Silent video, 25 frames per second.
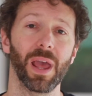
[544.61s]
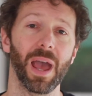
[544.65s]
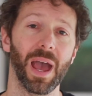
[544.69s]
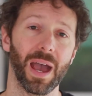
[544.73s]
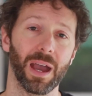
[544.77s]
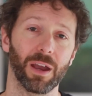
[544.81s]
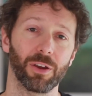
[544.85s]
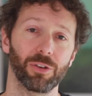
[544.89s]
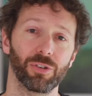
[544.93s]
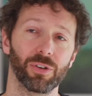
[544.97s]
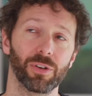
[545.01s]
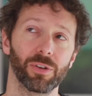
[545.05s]
the
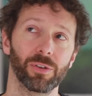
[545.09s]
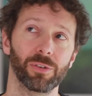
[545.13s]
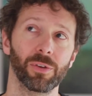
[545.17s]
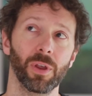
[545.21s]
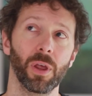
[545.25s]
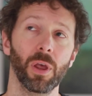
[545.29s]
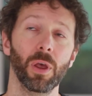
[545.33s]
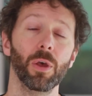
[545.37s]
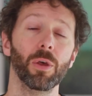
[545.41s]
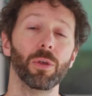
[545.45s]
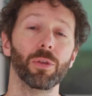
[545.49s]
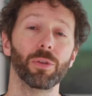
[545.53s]
actions,
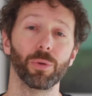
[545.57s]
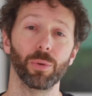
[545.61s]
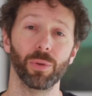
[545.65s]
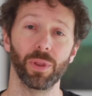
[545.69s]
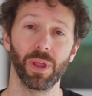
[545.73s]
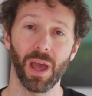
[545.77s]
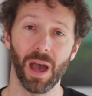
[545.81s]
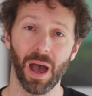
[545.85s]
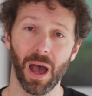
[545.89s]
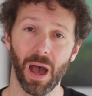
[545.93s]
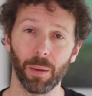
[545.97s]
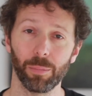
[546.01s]
through
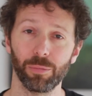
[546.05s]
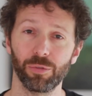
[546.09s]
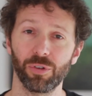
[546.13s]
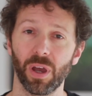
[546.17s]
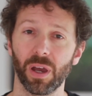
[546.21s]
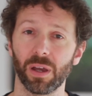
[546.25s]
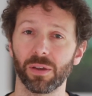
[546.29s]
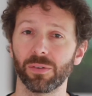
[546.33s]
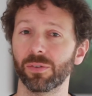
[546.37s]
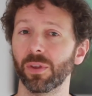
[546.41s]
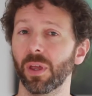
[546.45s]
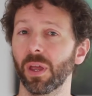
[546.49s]
the
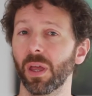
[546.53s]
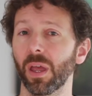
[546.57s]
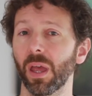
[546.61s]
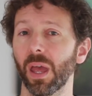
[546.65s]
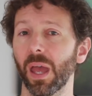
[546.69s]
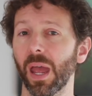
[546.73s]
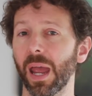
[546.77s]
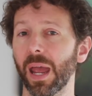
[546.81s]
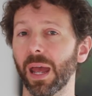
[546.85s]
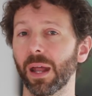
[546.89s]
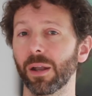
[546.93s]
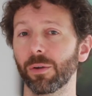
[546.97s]
objects,
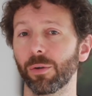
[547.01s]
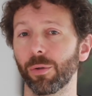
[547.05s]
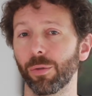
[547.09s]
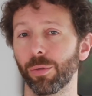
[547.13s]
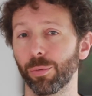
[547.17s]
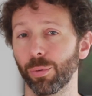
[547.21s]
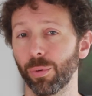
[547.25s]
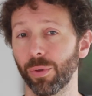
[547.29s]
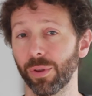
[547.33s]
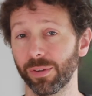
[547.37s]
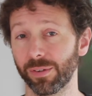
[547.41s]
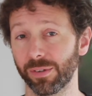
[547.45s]
and
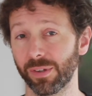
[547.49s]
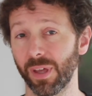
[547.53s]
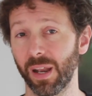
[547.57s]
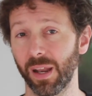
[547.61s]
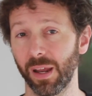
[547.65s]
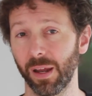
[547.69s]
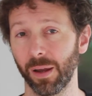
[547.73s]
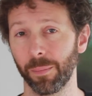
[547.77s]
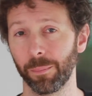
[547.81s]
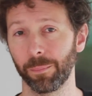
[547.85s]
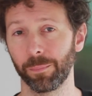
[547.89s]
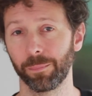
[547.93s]
through the
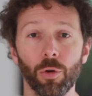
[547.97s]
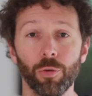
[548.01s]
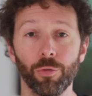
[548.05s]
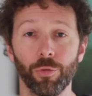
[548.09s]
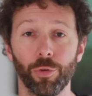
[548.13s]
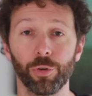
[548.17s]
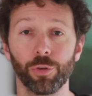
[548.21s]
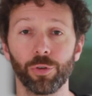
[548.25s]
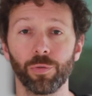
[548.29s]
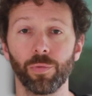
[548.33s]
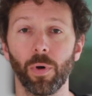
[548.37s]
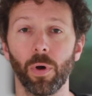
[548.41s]
setting.
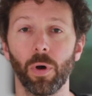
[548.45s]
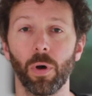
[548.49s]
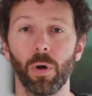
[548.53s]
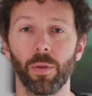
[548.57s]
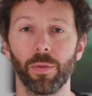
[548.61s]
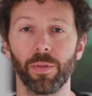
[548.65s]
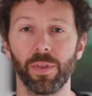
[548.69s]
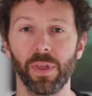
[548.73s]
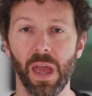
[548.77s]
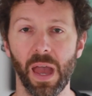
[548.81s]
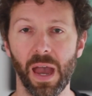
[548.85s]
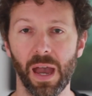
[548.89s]
First of
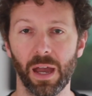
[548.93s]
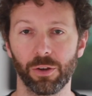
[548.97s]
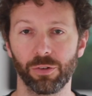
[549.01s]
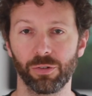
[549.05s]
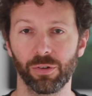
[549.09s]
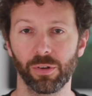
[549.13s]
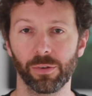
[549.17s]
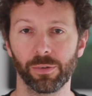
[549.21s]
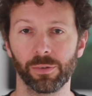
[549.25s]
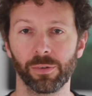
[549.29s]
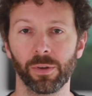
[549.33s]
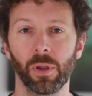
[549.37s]
all, the
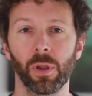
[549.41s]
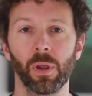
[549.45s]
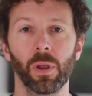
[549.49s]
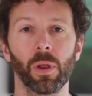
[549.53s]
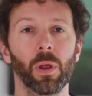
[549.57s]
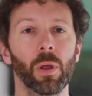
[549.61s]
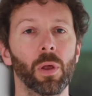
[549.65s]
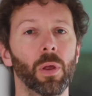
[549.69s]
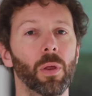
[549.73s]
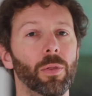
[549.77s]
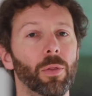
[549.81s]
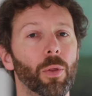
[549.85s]
actions.
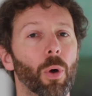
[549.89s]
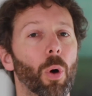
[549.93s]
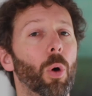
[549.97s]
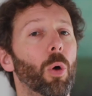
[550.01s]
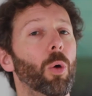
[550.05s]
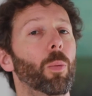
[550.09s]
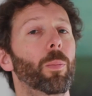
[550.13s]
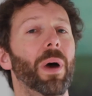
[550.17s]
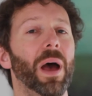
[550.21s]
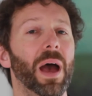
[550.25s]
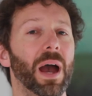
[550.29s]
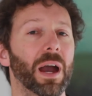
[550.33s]
The
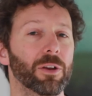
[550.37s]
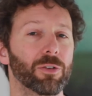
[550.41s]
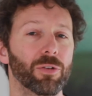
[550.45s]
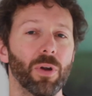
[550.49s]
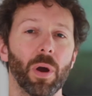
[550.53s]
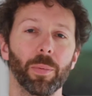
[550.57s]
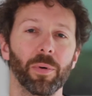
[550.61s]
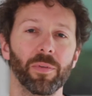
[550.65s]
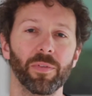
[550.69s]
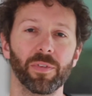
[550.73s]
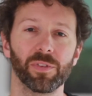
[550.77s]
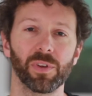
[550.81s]
whole
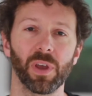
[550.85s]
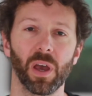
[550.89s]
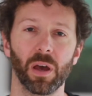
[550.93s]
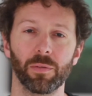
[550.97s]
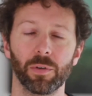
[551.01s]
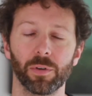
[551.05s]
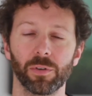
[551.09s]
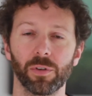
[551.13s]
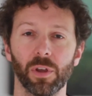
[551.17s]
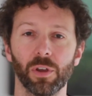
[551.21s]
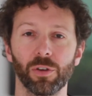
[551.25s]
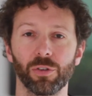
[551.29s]
backdrop of this
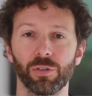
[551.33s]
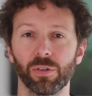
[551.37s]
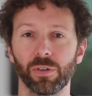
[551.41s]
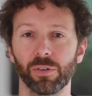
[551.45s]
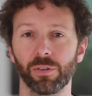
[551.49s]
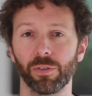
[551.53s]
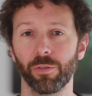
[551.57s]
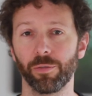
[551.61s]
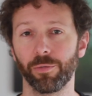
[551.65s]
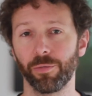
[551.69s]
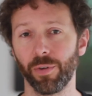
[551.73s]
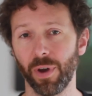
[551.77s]
conversation
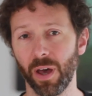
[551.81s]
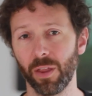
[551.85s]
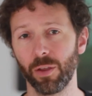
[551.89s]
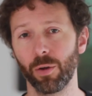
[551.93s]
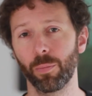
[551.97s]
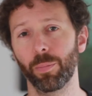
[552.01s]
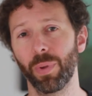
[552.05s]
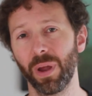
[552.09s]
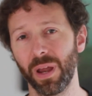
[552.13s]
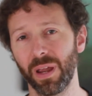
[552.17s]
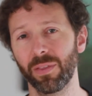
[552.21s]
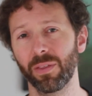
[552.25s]
is the father
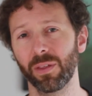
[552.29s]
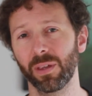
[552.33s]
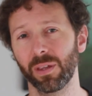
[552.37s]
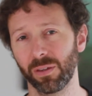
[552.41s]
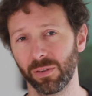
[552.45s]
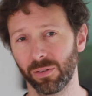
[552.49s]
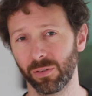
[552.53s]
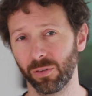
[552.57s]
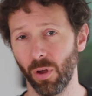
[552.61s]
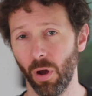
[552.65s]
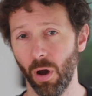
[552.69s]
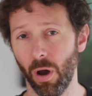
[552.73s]
bathing
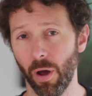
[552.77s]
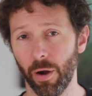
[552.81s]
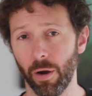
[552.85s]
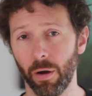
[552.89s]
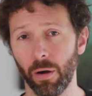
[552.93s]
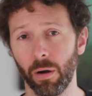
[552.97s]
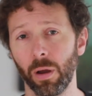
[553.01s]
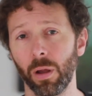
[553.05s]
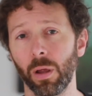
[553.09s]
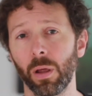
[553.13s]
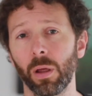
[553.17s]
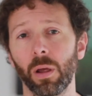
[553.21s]
his
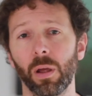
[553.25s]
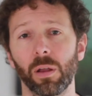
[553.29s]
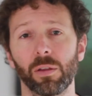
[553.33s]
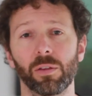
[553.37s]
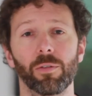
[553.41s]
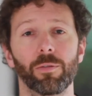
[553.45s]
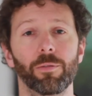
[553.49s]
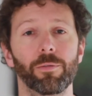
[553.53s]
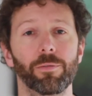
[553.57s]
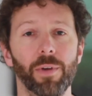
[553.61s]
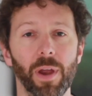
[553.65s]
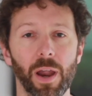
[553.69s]
daughter. It's
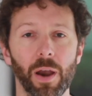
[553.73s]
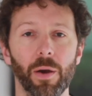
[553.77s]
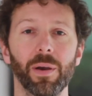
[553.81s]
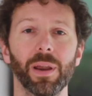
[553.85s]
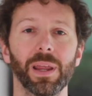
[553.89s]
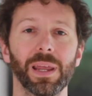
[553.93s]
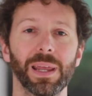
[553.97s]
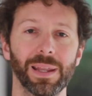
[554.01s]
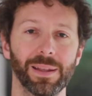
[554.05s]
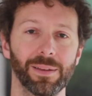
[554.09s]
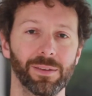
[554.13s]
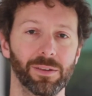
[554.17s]
a
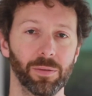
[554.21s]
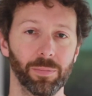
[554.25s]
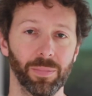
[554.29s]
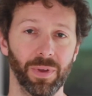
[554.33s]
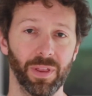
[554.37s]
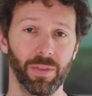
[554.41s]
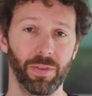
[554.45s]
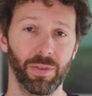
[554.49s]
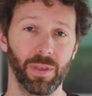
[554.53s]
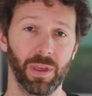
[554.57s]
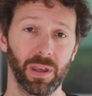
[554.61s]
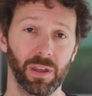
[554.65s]
very
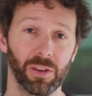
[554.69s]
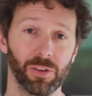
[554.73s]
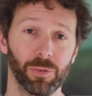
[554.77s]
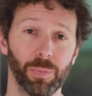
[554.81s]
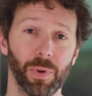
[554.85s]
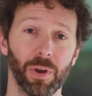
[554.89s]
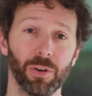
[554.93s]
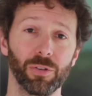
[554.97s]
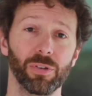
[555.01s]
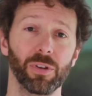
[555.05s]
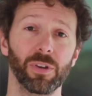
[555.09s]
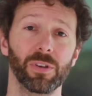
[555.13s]
intimate thing,
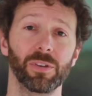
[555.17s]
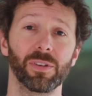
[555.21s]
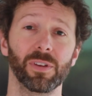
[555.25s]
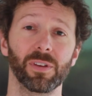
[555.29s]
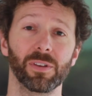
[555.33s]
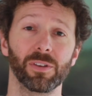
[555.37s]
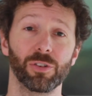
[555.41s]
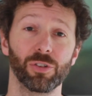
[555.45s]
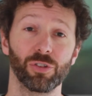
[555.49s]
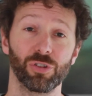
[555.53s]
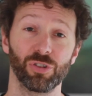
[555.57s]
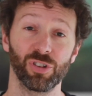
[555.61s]
especially
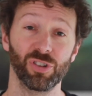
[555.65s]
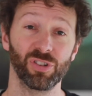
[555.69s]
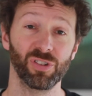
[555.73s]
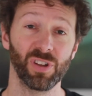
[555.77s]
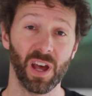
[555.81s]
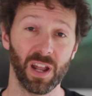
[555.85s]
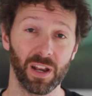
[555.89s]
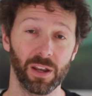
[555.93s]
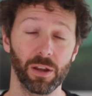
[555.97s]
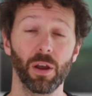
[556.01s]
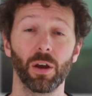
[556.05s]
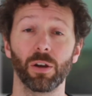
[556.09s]
since she's
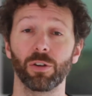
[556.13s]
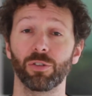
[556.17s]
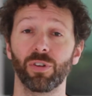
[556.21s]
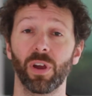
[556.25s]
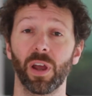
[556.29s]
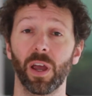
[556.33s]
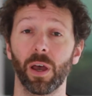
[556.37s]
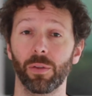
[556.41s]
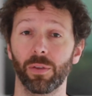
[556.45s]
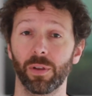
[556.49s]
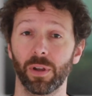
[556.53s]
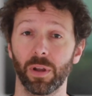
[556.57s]
not a young
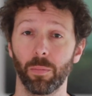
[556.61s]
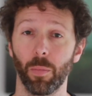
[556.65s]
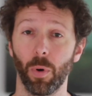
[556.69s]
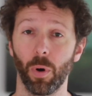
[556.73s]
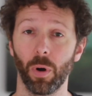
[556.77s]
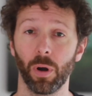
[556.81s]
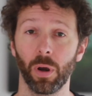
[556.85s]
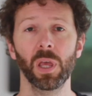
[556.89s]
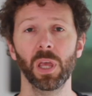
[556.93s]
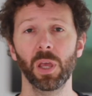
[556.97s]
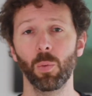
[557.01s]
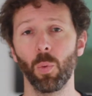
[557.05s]
child
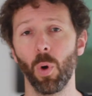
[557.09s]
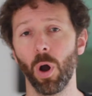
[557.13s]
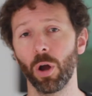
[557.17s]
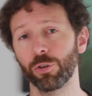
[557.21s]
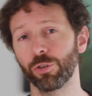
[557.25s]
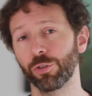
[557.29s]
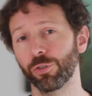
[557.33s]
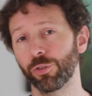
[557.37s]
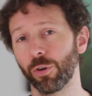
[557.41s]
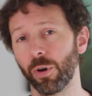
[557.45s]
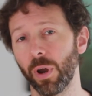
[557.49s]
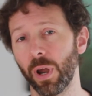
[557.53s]
anymore. He
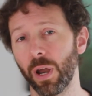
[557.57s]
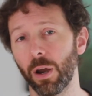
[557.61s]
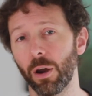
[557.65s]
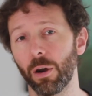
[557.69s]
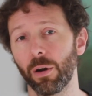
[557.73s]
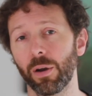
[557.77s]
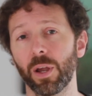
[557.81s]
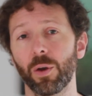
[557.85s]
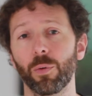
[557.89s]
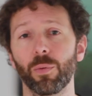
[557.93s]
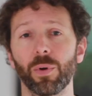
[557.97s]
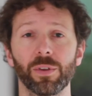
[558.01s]
washes her
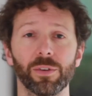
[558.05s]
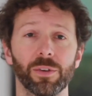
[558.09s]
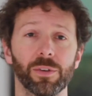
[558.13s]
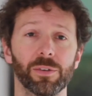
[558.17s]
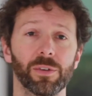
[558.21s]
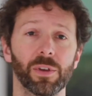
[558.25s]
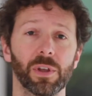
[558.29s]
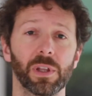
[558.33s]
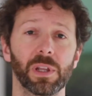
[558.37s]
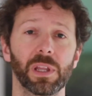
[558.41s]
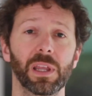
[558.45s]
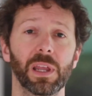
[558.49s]
hair, he
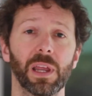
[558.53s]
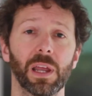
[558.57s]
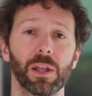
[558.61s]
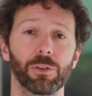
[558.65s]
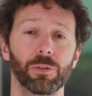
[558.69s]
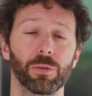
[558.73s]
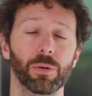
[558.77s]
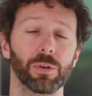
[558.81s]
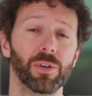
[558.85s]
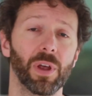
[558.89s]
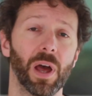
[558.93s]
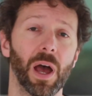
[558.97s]
rinses it, he
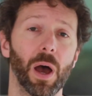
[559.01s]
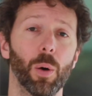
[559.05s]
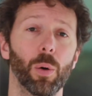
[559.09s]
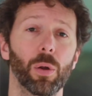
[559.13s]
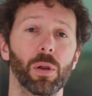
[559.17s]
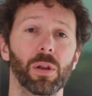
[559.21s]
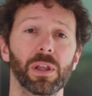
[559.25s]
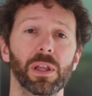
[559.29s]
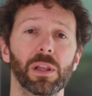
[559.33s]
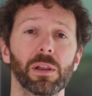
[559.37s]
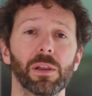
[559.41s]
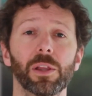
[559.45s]
hands her a
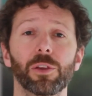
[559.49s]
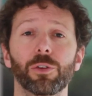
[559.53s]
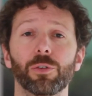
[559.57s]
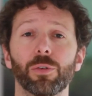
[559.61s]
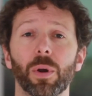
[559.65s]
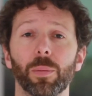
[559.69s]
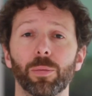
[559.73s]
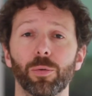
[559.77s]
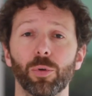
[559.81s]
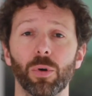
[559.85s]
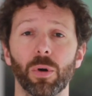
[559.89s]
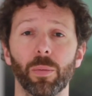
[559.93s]
towel, he leads
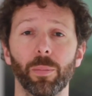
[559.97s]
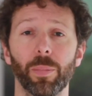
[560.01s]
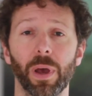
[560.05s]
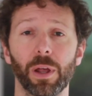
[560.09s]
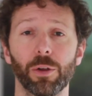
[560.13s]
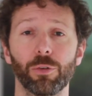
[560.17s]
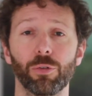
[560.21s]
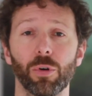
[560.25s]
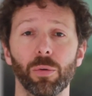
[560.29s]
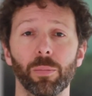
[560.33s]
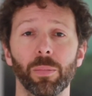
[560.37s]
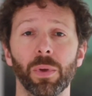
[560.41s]
her up to her
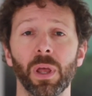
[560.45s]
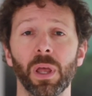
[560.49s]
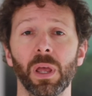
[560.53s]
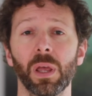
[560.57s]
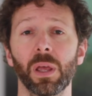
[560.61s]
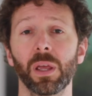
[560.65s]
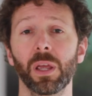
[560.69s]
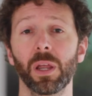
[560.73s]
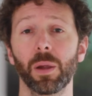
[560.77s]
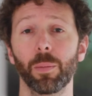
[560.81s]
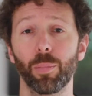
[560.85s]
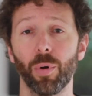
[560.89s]
bedroom,
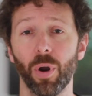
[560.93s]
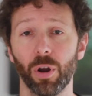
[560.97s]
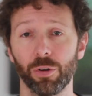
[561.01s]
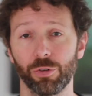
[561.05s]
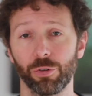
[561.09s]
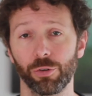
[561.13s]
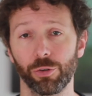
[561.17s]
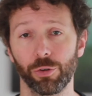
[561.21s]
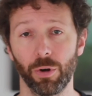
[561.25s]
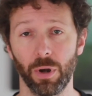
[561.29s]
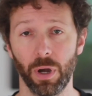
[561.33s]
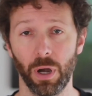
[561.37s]
he
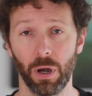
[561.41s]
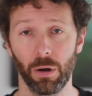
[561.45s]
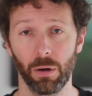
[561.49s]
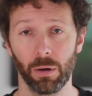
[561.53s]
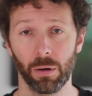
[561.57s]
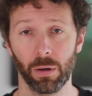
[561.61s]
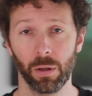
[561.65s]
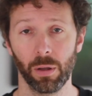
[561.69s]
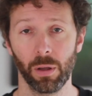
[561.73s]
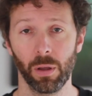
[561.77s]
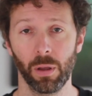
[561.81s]
brushes her hair.